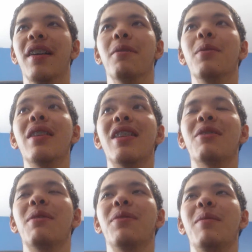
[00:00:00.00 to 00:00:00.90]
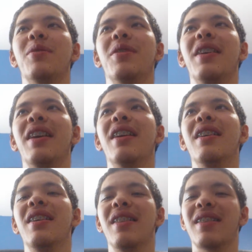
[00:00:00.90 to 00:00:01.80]
with the twin flame journey,
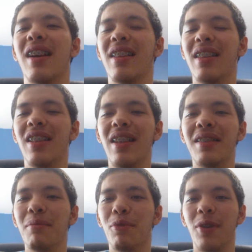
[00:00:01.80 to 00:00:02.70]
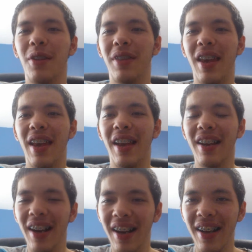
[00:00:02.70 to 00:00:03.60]
that's kind of like the least important
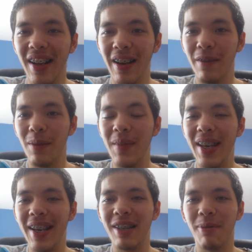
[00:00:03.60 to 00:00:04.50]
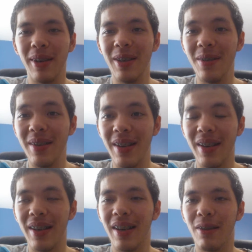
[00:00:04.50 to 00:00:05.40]
thing. For me, I just want
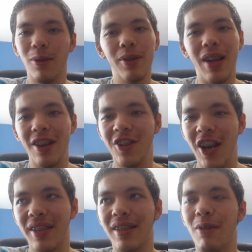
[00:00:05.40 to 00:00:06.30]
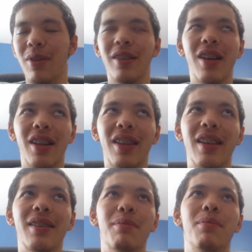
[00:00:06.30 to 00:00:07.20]
union. Well, not just. I want a lot of
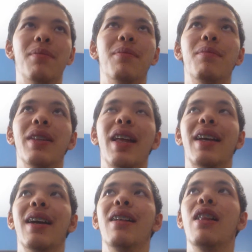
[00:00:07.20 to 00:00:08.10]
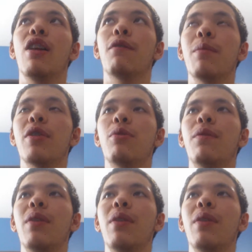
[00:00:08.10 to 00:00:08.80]
things. But like, from the twin